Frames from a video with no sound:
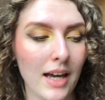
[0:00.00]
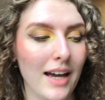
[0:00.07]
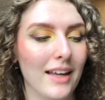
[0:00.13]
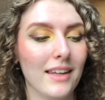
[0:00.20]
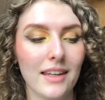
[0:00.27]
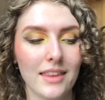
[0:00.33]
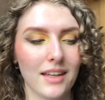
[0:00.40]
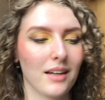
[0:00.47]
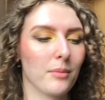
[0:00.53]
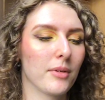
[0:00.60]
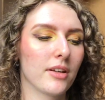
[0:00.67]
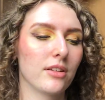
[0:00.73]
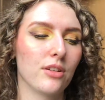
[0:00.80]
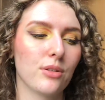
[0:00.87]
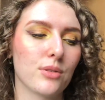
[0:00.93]
And I think I'm
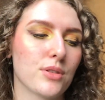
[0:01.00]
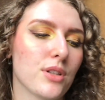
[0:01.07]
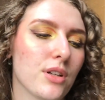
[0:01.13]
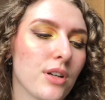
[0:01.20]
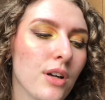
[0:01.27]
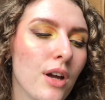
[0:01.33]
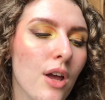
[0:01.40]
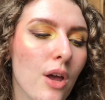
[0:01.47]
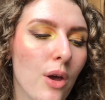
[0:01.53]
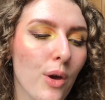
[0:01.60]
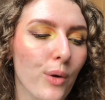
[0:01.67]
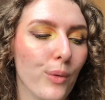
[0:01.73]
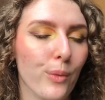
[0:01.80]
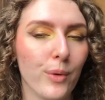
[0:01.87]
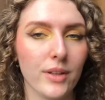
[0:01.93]
gonna use her
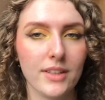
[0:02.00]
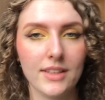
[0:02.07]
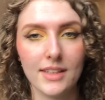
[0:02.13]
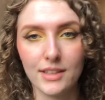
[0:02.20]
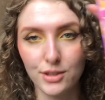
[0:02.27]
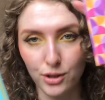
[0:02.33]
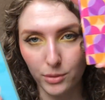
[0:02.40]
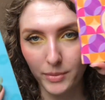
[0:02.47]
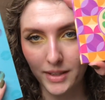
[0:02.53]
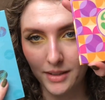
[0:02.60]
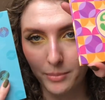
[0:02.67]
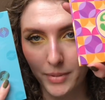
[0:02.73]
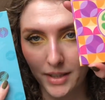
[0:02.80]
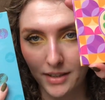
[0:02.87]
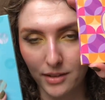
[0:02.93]
with the Sorbet
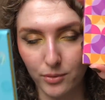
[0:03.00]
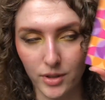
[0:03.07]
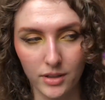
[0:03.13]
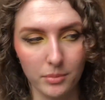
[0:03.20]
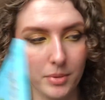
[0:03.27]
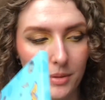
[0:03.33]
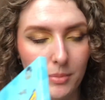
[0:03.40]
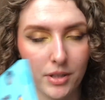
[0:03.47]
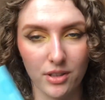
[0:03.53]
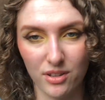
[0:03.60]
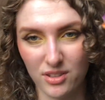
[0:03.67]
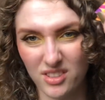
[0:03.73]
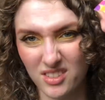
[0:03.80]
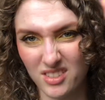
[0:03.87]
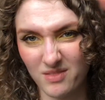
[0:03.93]
palette quite a bit
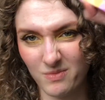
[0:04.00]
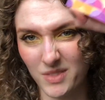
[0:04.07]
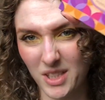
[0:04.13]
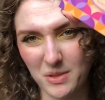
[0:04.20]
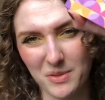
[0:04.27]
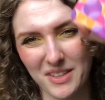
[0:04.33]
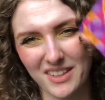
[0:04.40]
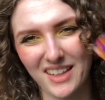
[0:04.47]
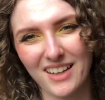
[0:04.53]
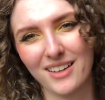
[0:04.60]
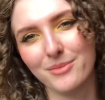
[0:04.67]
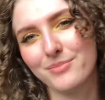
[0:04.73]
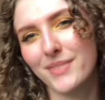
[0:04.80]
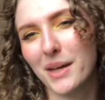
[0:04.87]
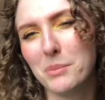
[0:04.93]
because this one,
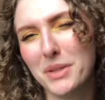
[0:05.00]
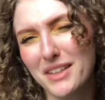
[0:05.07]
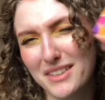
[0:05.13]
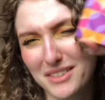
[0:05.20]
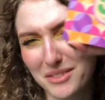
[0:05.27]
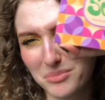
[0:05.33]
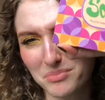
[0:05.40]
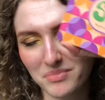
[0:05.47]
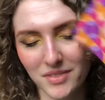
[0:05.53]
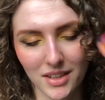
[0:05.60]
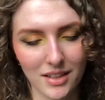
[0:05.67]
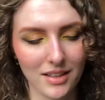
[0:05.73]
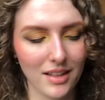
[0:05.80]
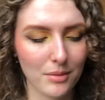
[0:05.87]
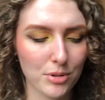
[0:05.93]
I mean,
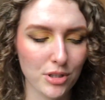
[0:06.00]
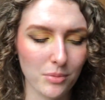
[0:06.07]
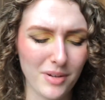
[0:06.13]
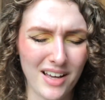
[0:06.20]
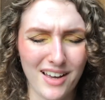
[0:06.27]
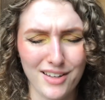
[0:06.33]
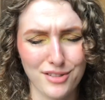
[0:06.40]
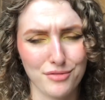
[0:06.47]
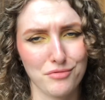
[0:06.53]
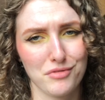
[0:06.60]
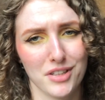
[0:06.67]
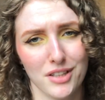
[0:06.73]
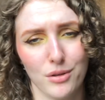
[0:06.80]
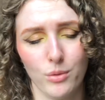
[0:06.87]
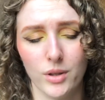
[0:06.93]
Glam Shop has
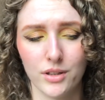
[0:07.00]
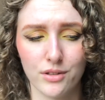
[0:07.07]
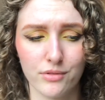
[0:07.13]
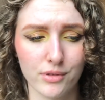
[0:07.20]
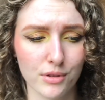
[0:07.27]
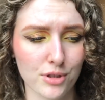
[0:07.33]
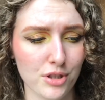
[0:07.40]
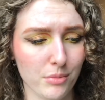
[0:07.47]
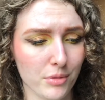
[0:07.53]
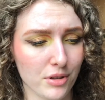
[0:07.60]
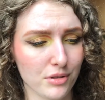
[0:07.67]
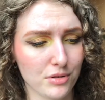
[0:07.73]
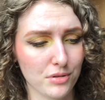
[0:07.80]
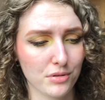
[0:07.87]
really wonderful shimmers.